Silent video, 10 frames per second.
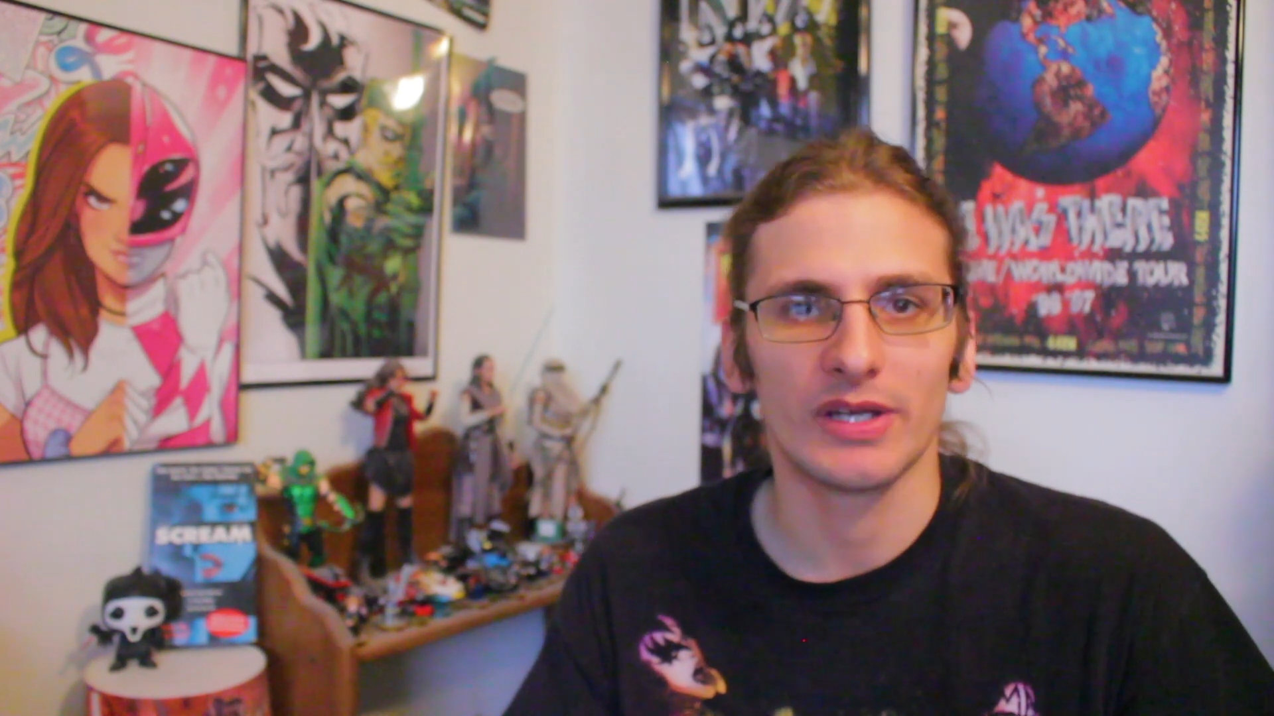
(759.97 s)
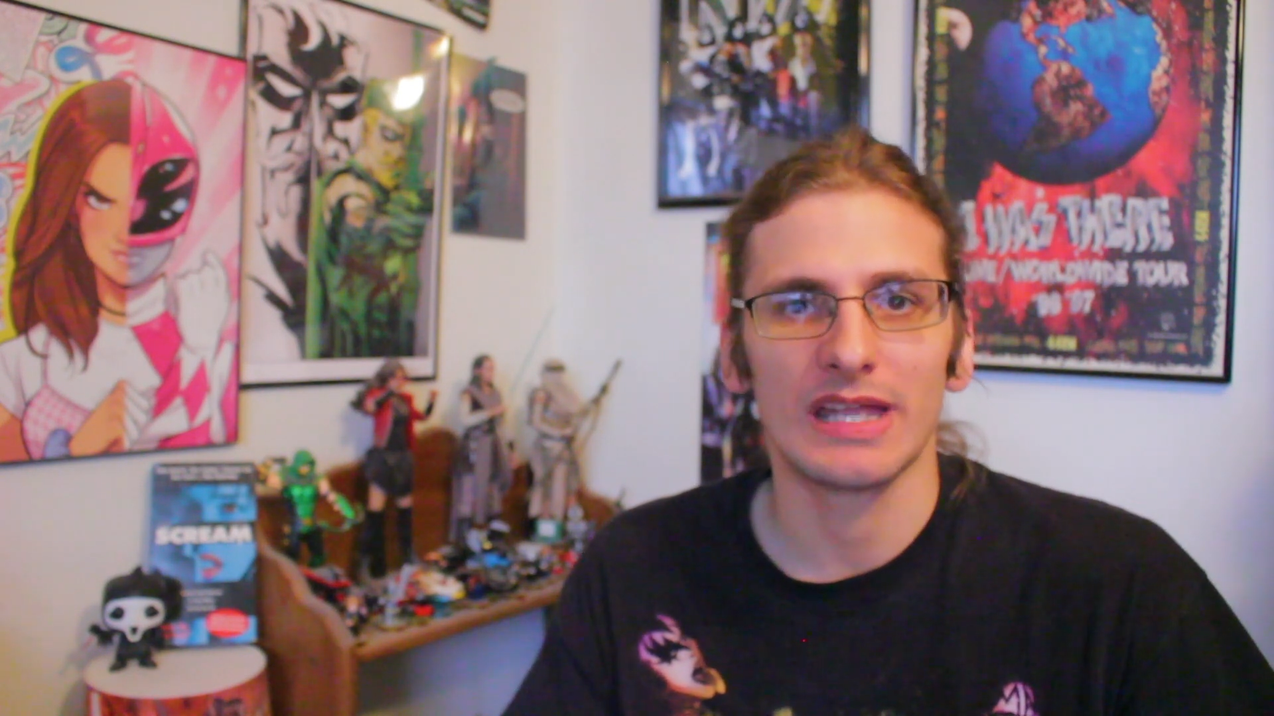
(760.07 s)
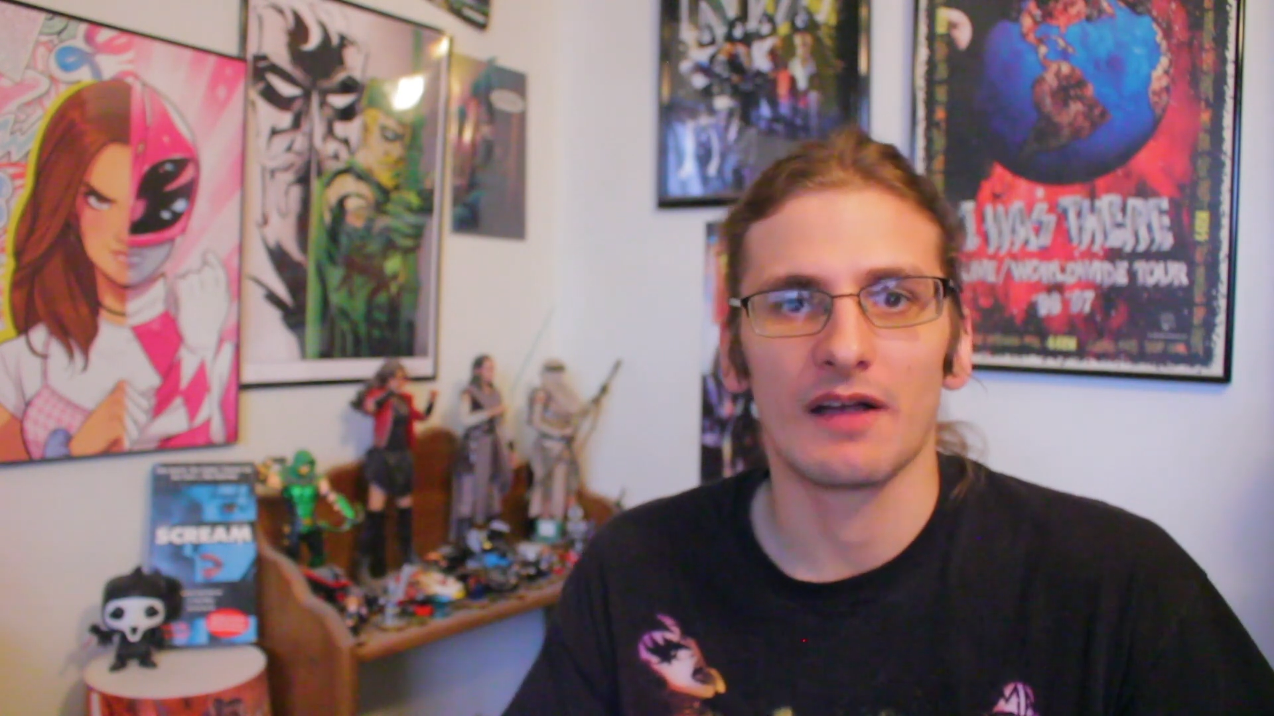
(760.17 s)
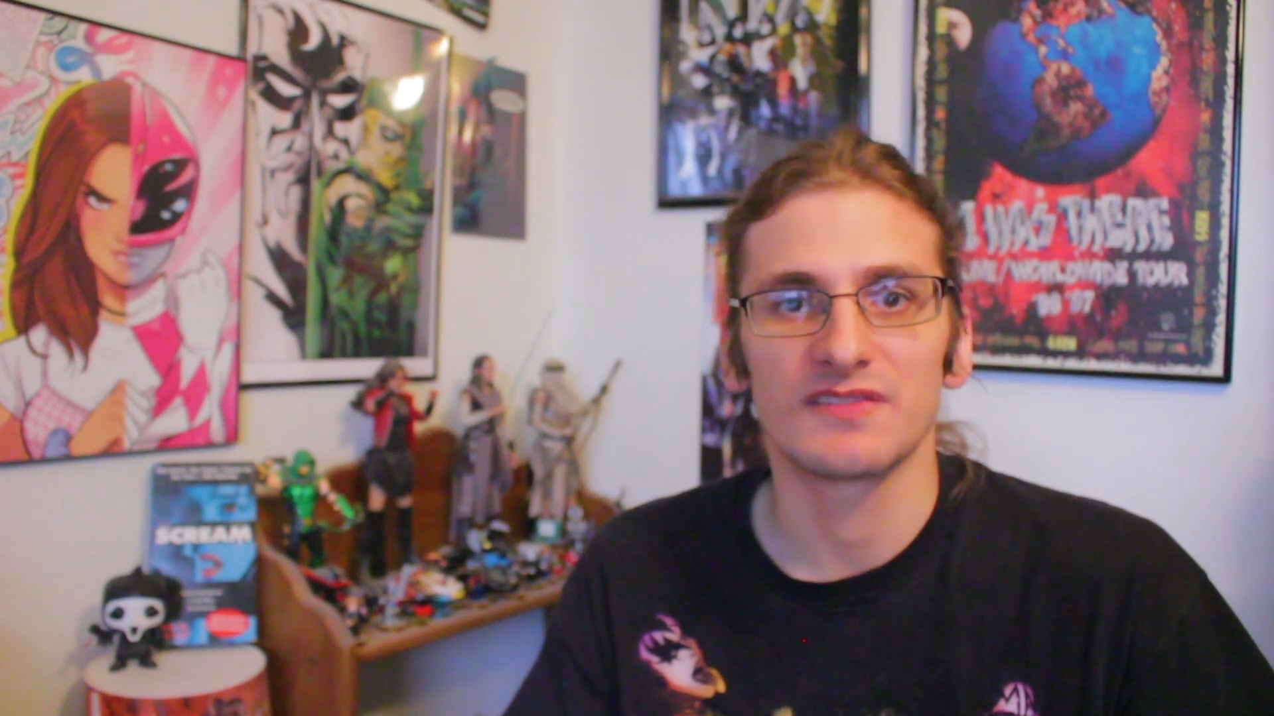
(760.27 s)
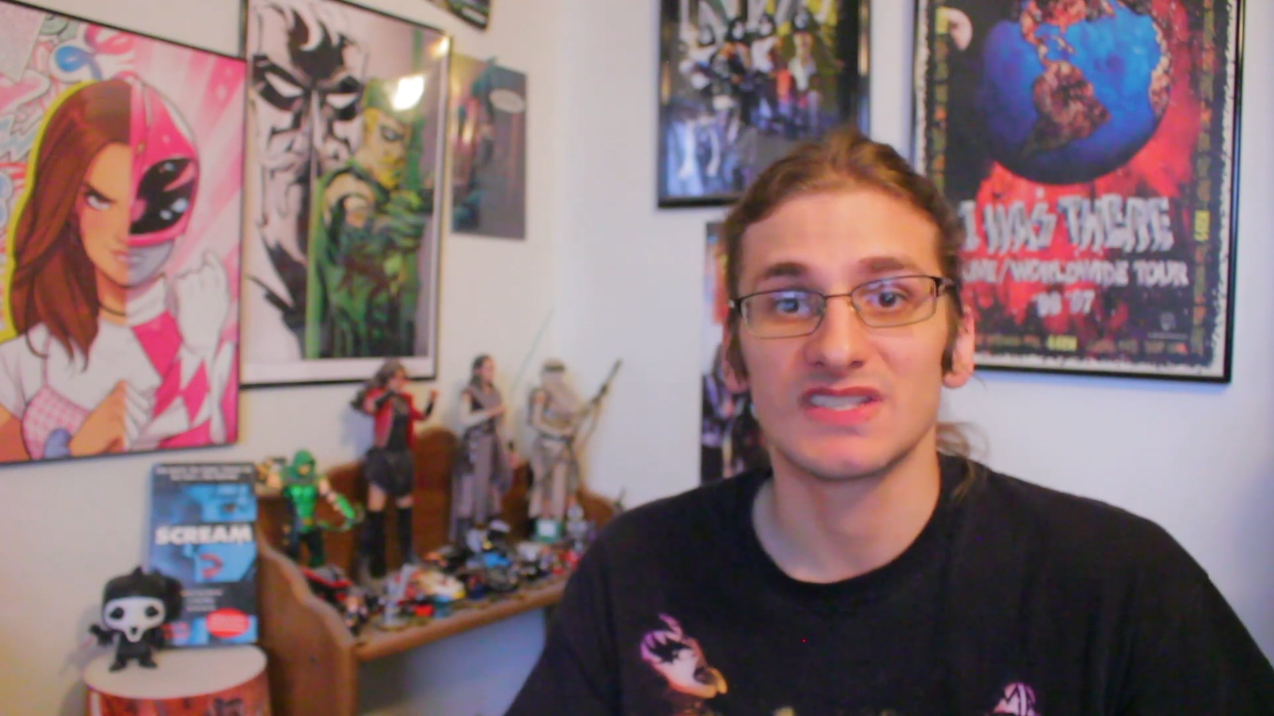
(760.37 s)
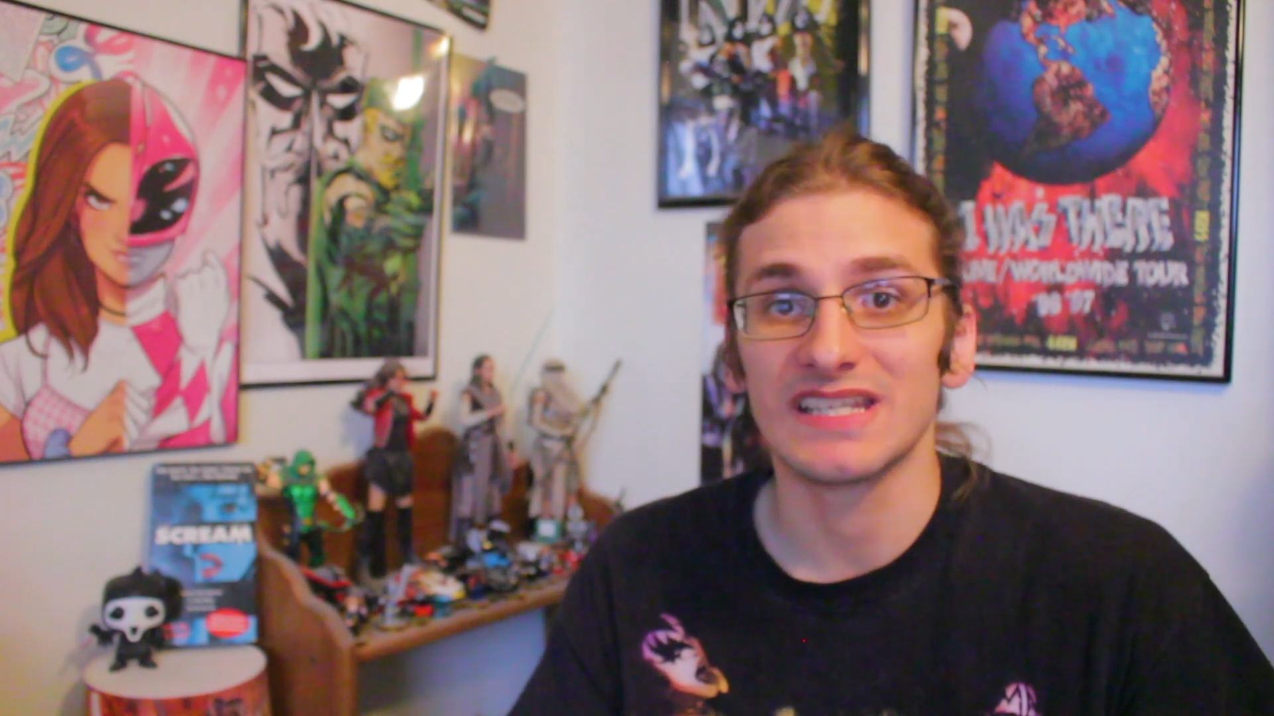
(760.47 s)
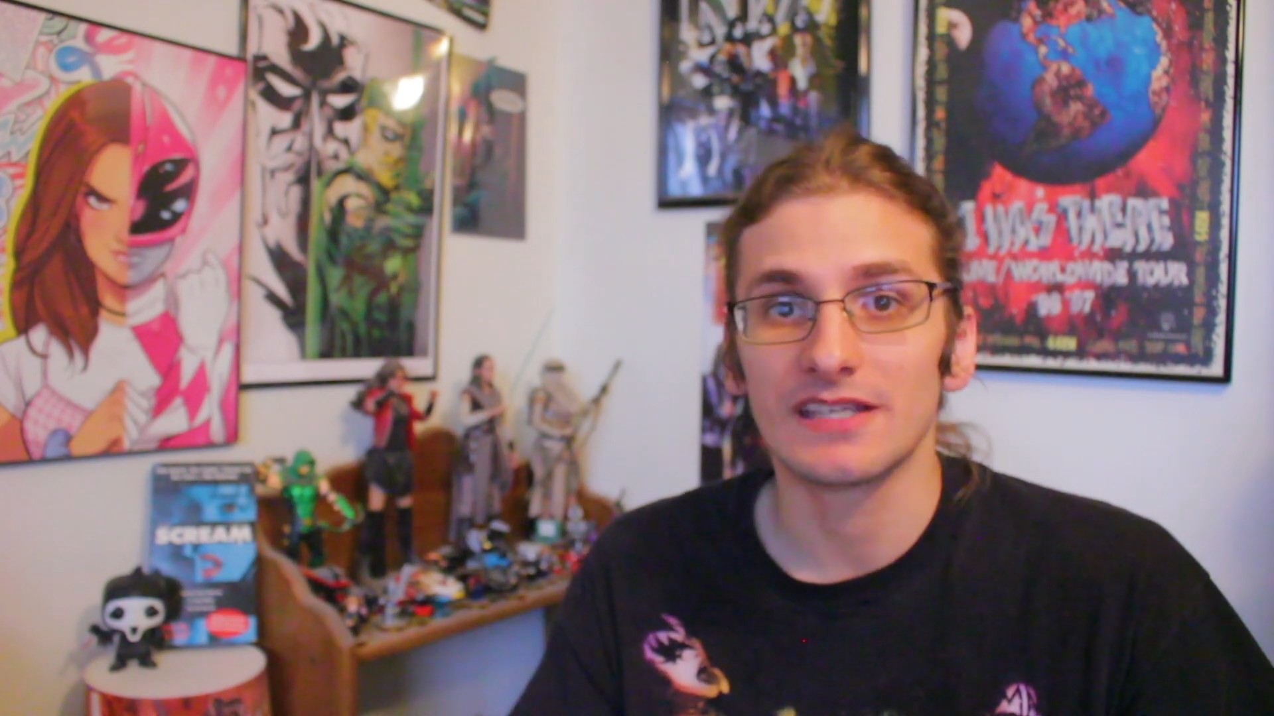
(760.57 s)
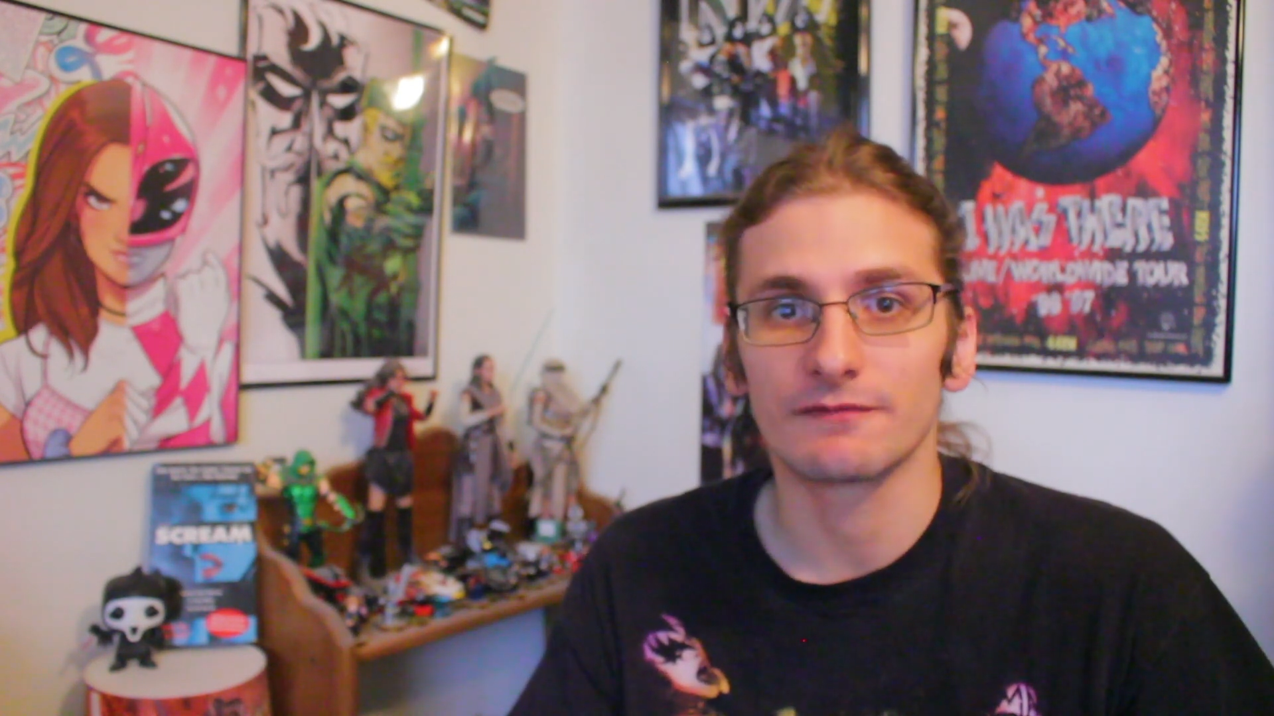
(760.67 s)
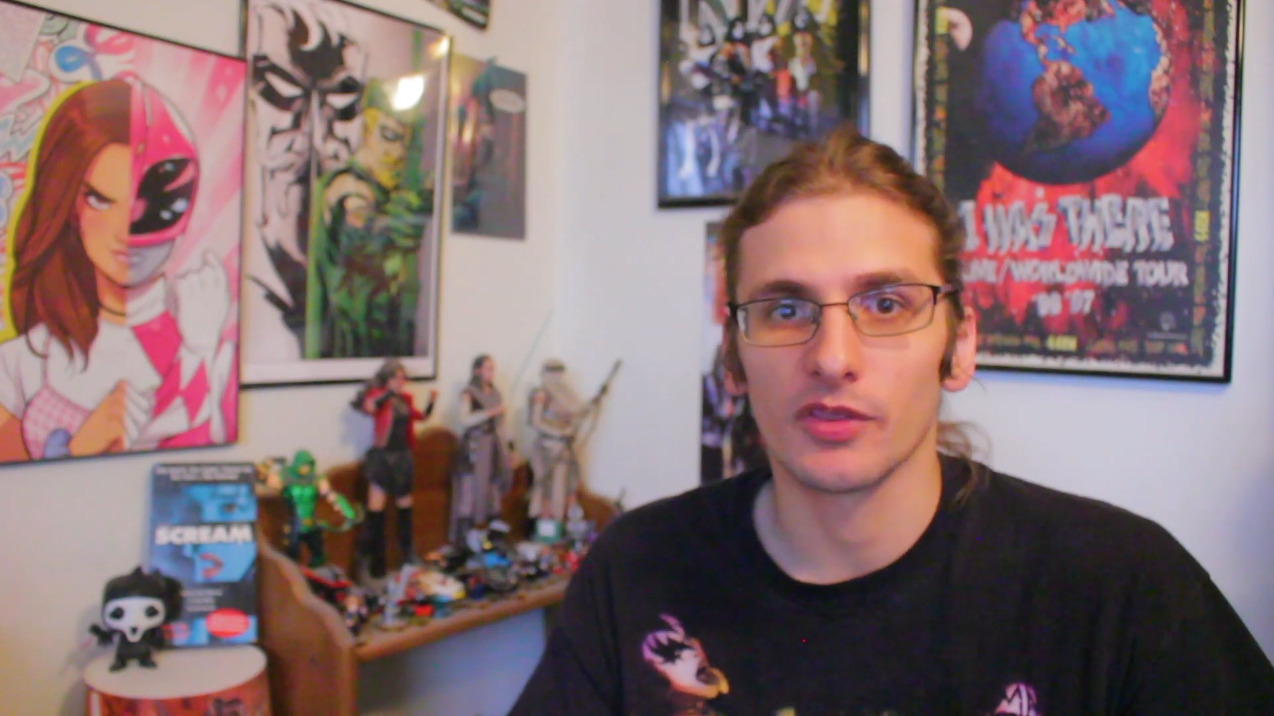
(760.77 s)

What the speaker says: of seeing it for the